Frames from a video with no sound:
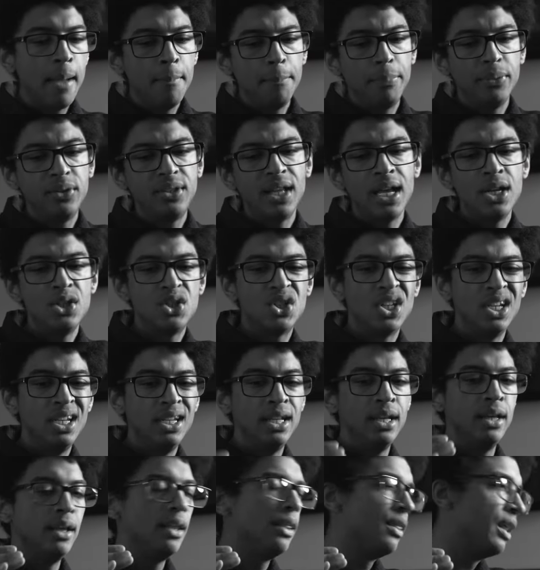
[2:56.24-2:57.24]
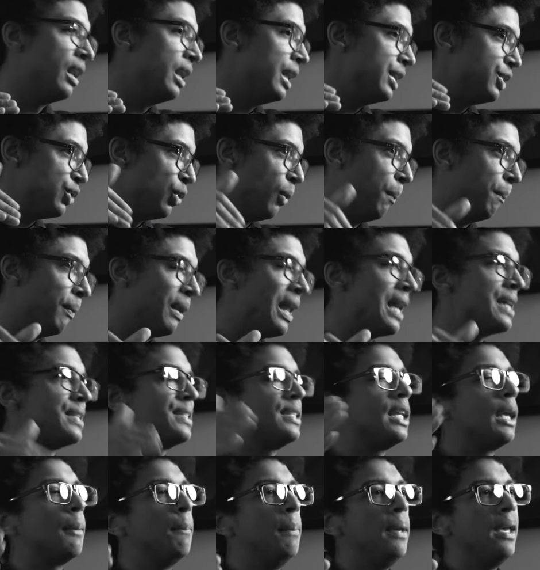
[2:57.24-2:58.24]
and potentially the little
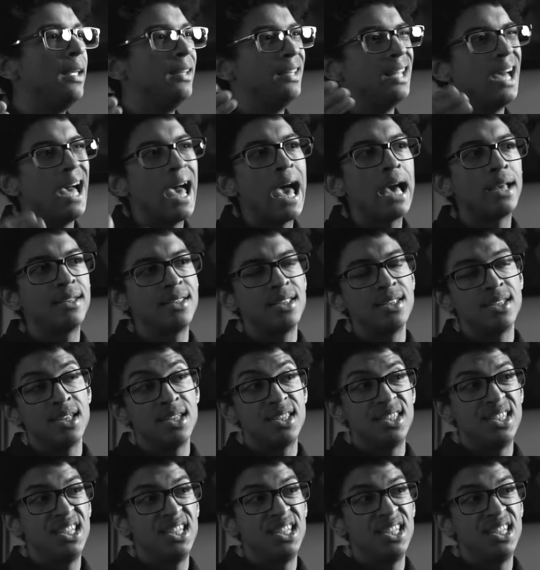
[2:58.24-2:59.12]
plastic bit that acts as a